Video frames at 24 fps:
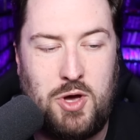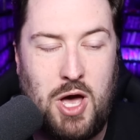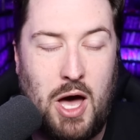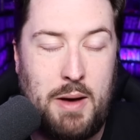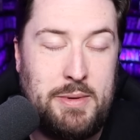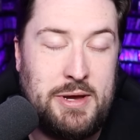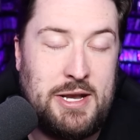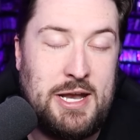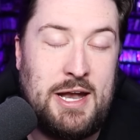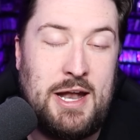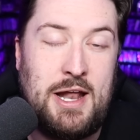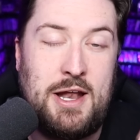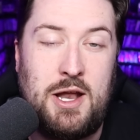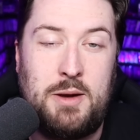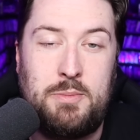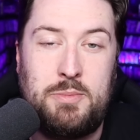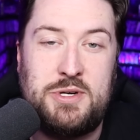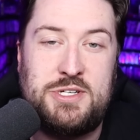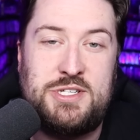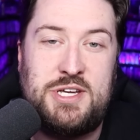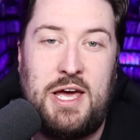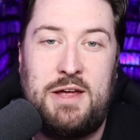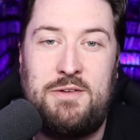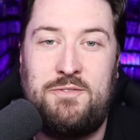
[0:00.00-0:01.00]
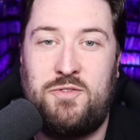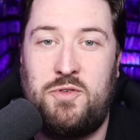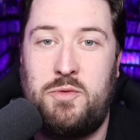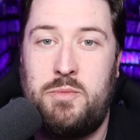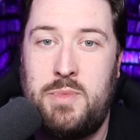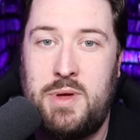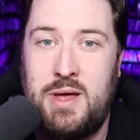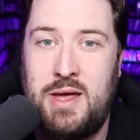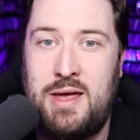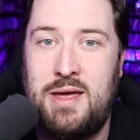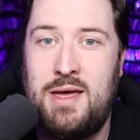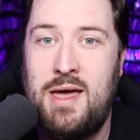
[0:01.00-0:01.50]
coming in at number 10 for
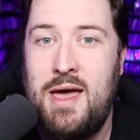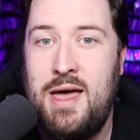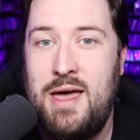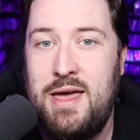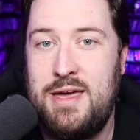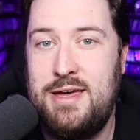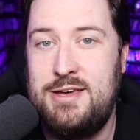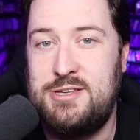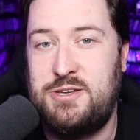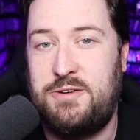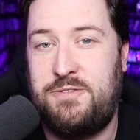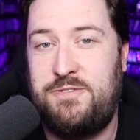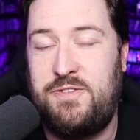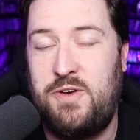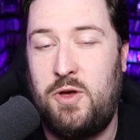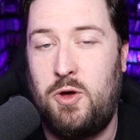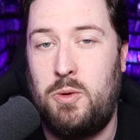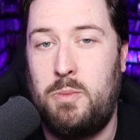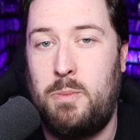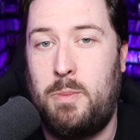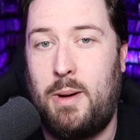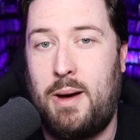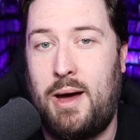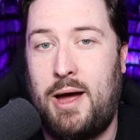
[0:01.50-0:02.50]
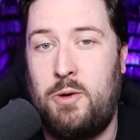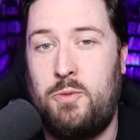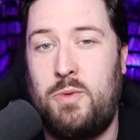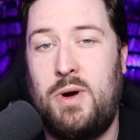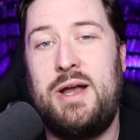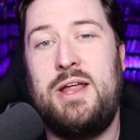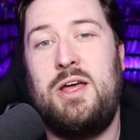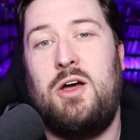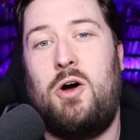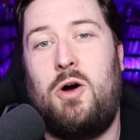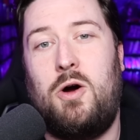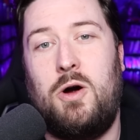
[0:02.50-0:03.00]
me is a film by
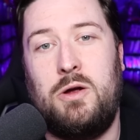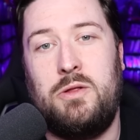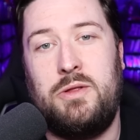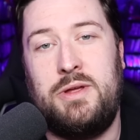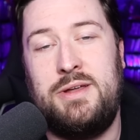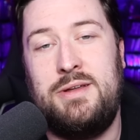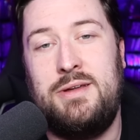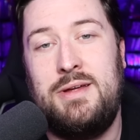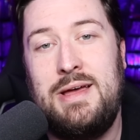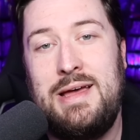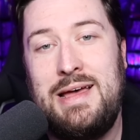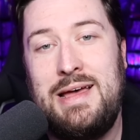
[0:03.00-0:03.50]
Renny Harlin